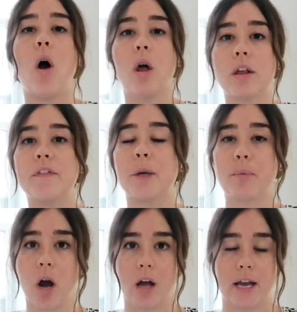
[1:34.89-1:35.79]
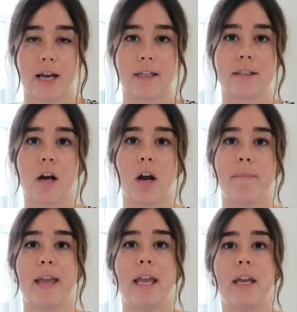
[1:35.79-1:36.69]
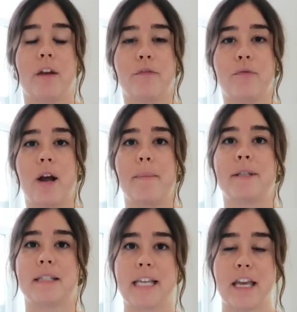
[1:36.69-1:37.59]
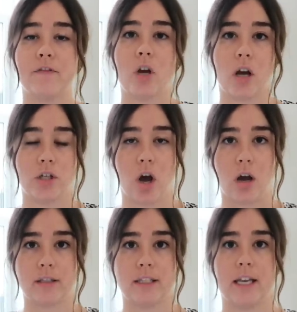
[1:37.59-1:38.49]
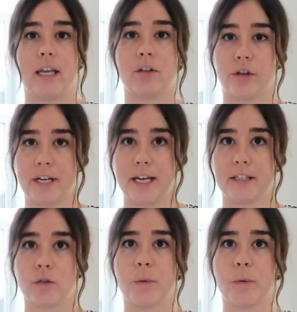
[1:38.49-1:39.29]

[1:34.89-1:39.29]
all of their products are made from safe, non-toxic ingredients,